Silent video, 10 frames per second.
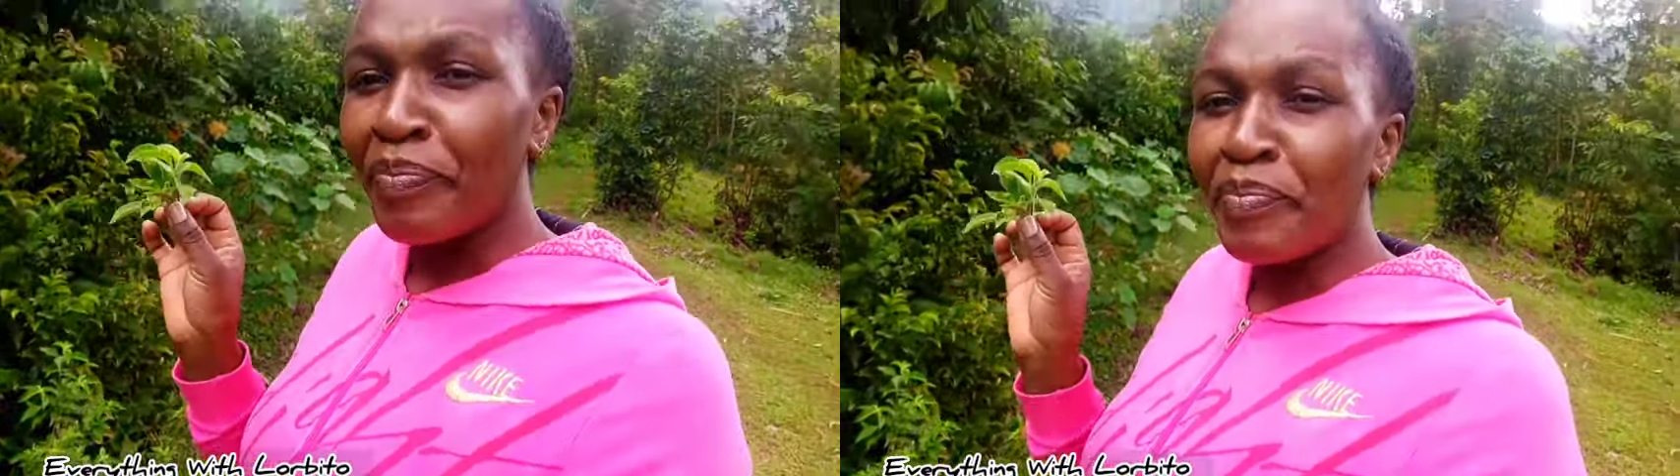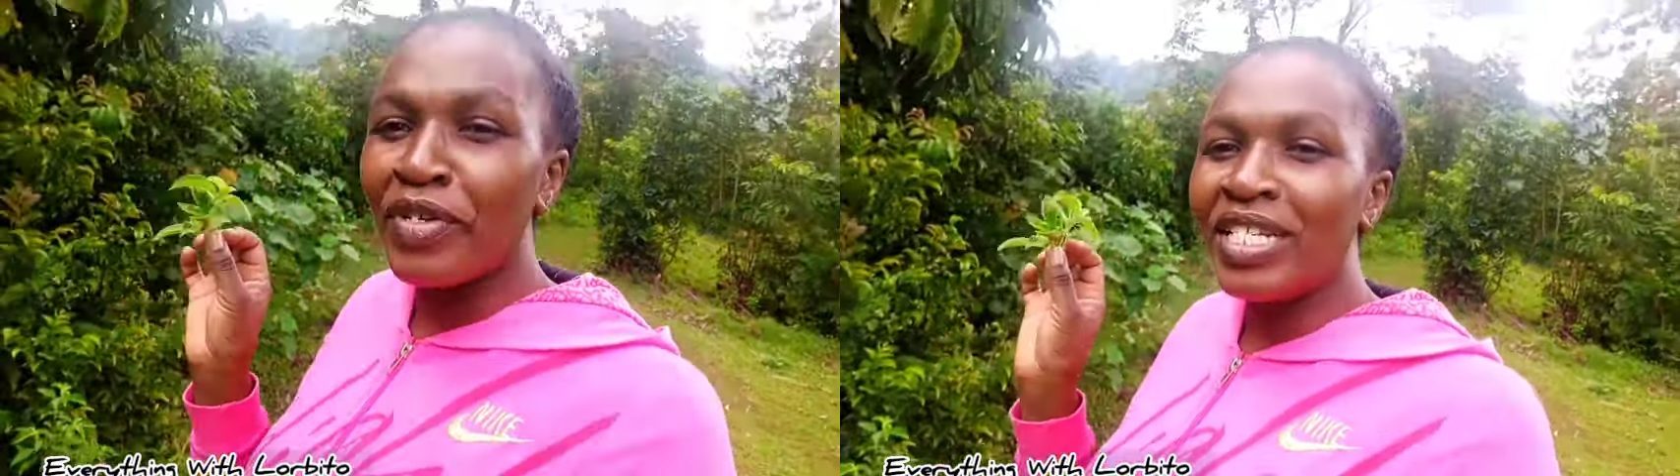
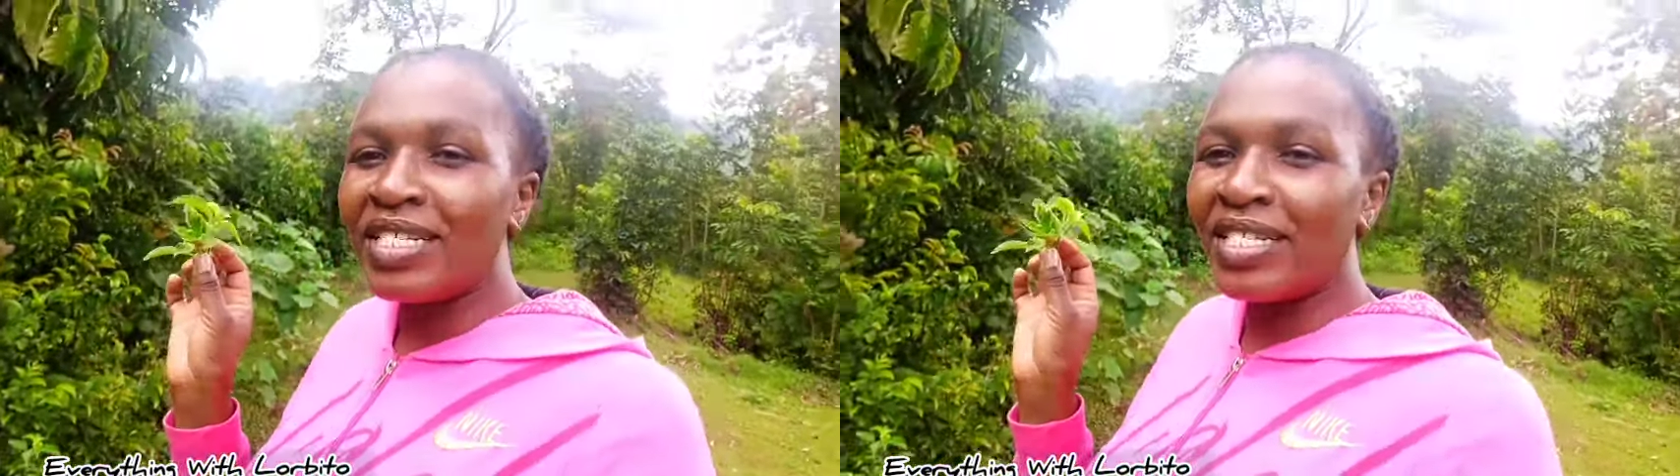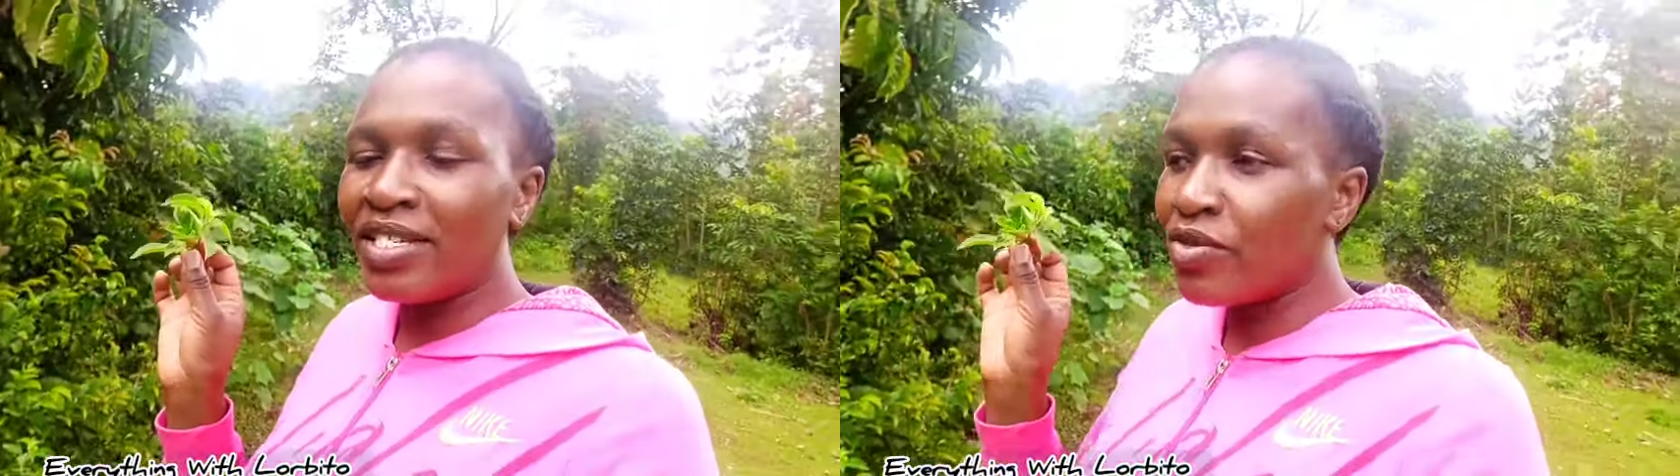morning
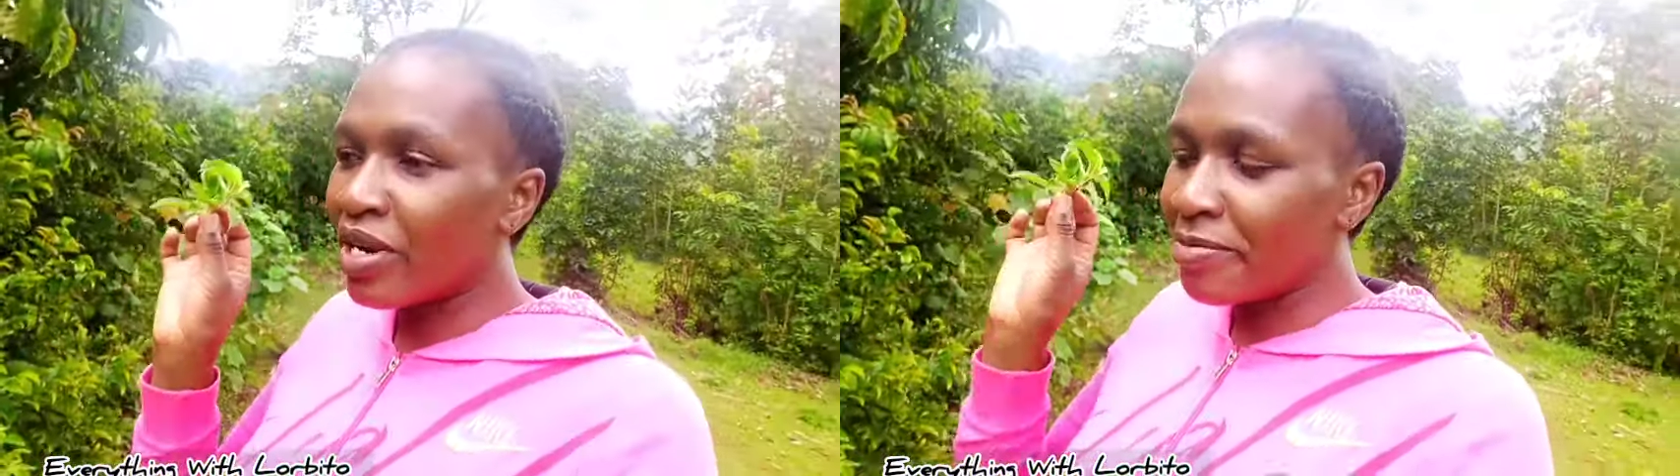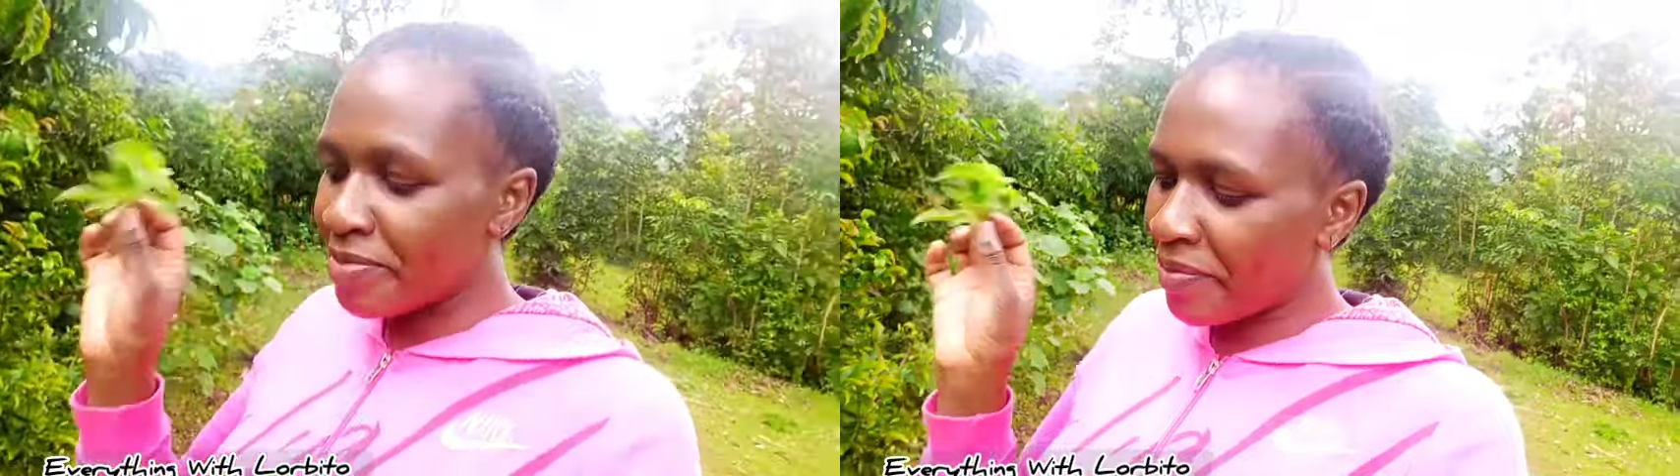tea. You
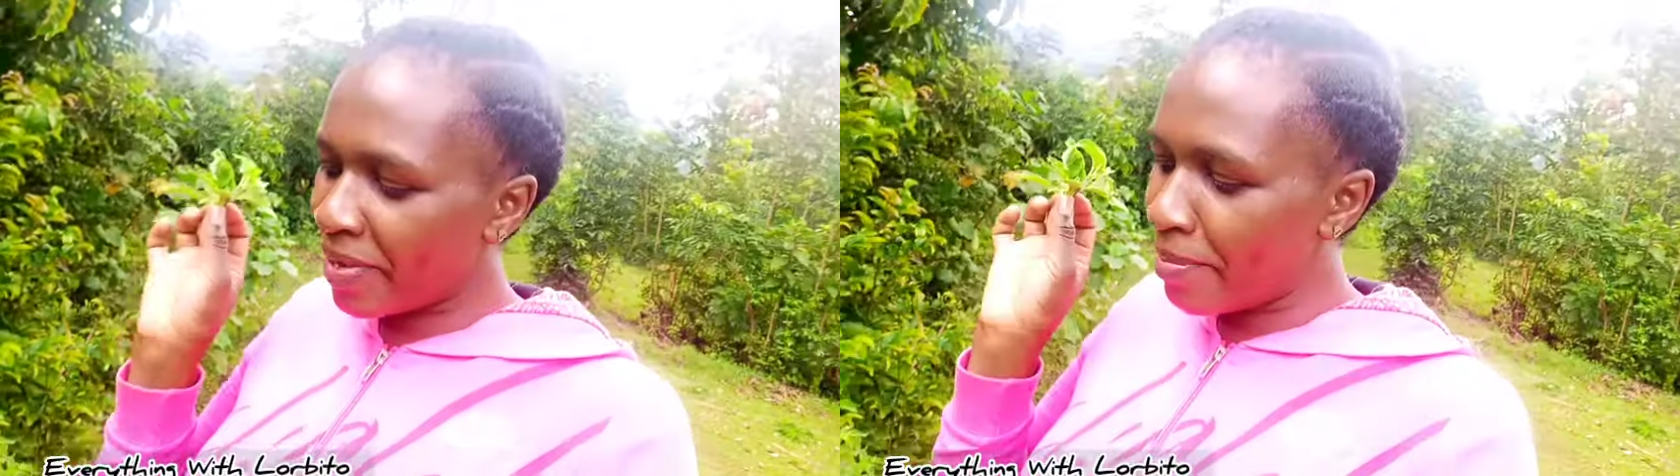can prepare